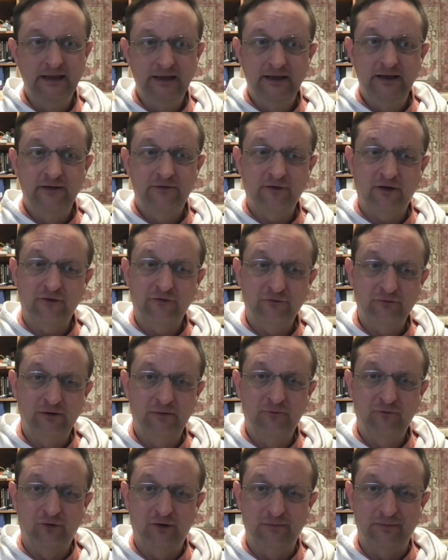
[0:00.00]
It's also
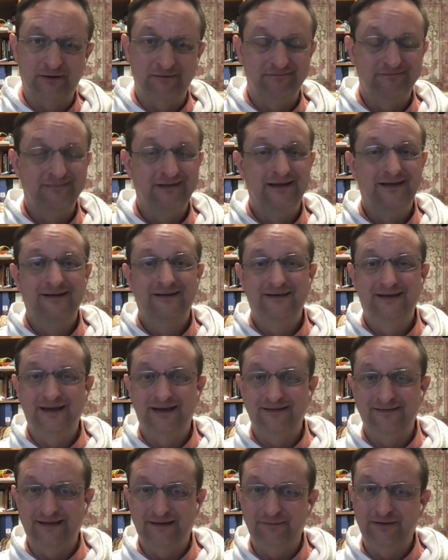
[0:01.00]
absorbent.
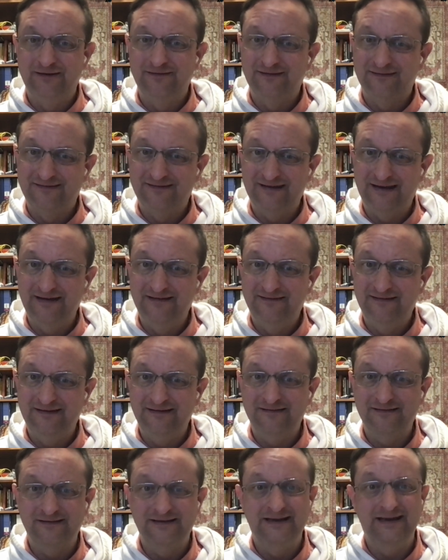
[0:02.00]
Again, that means it stains
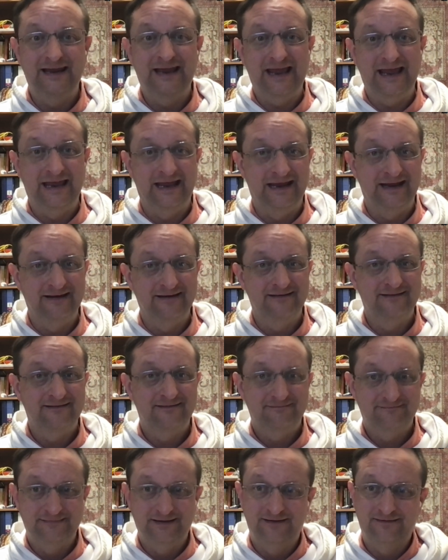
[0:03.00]
easily, and
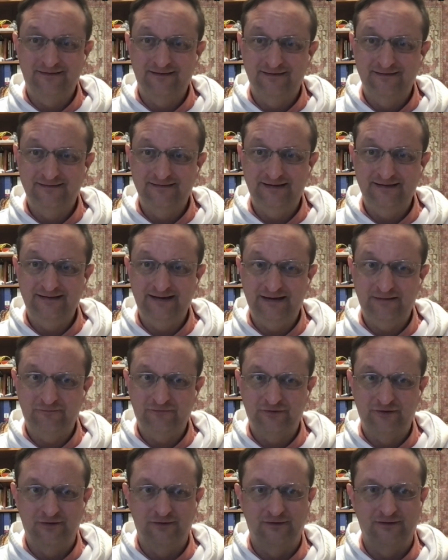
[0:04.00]
it's going to stay damp
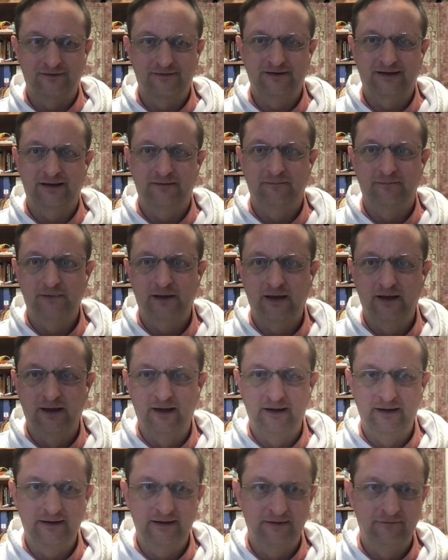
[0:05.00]
for a long time
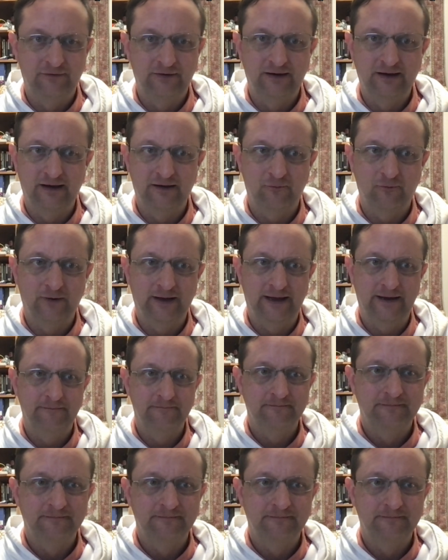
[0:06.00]
if you get it wet.